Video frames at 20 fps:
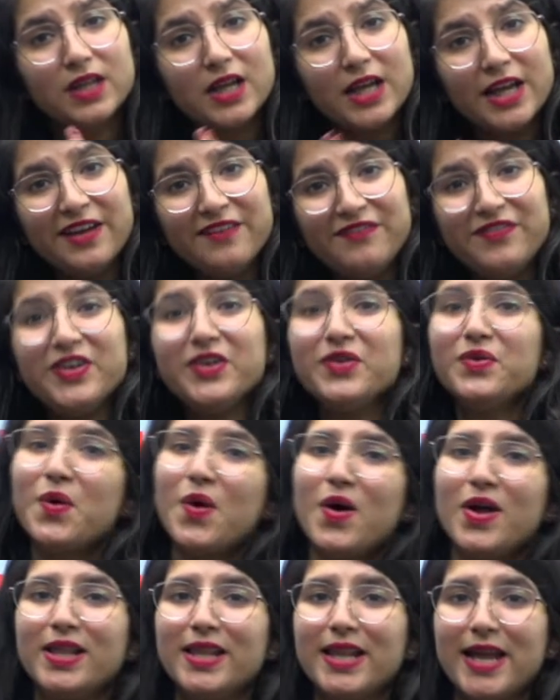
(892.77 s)
if you
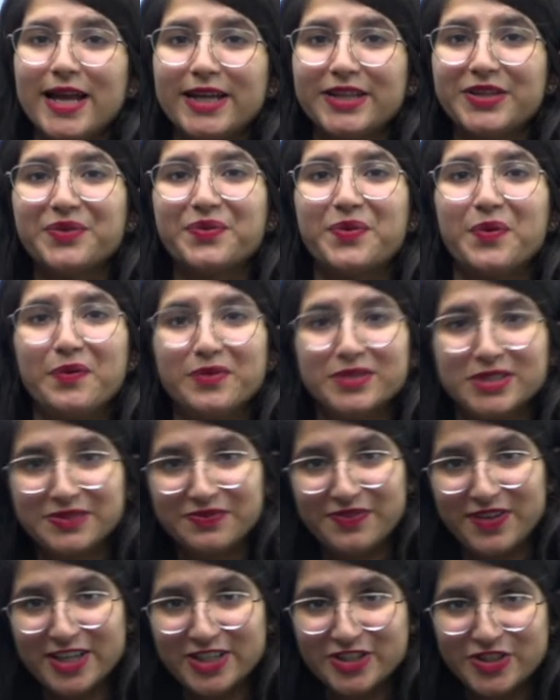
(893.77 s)
all like the course
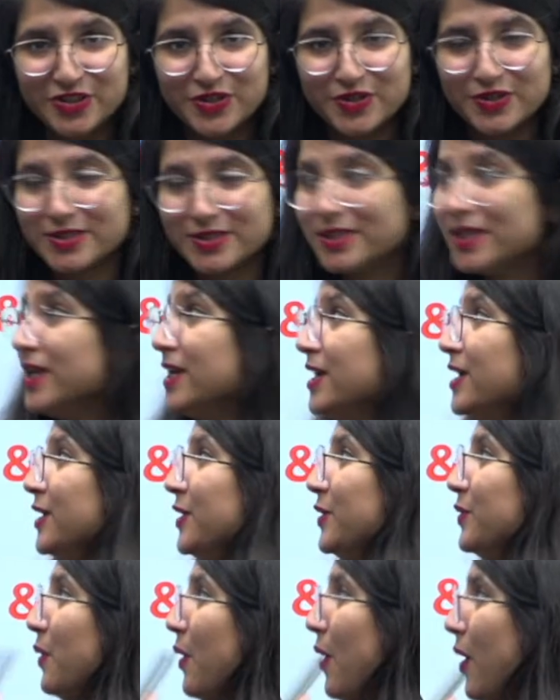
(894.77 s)
features,
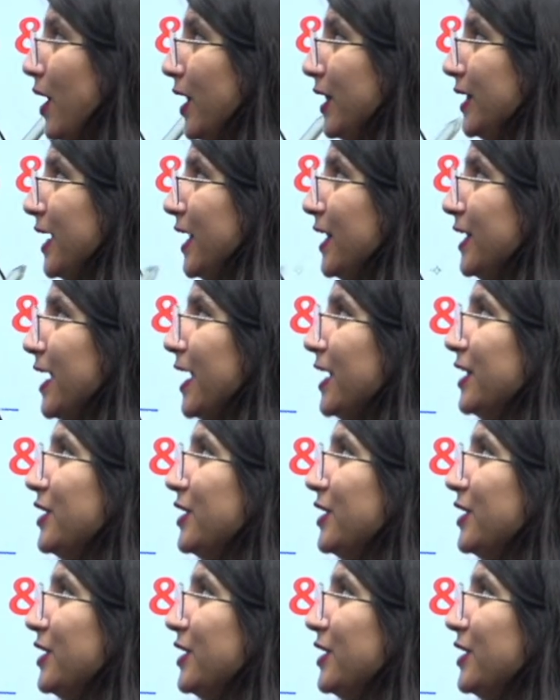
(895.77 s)
you all can get